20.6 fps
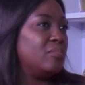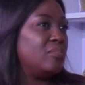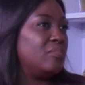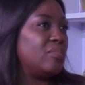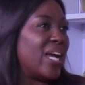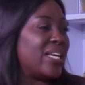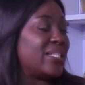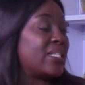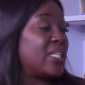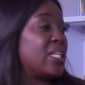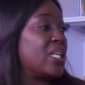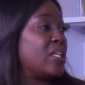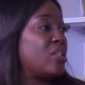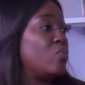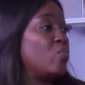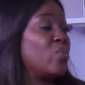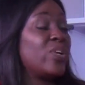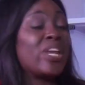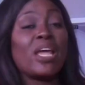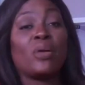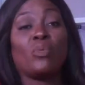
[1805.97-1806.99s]
started, when
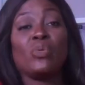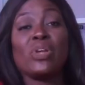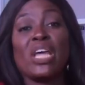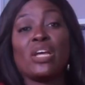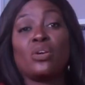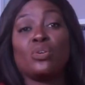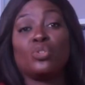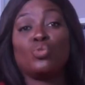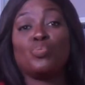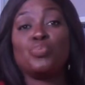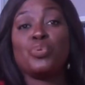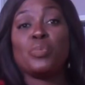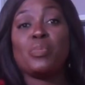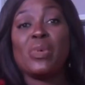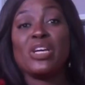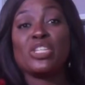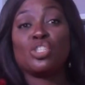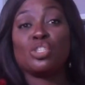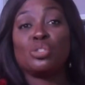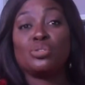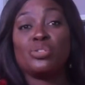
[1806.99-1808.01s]
I go to pick my
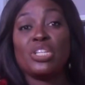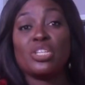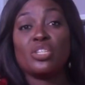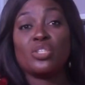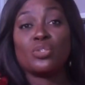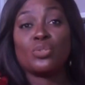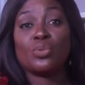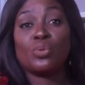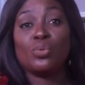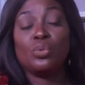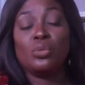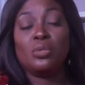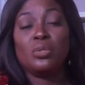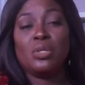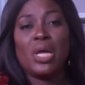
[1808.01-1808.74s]
children in school,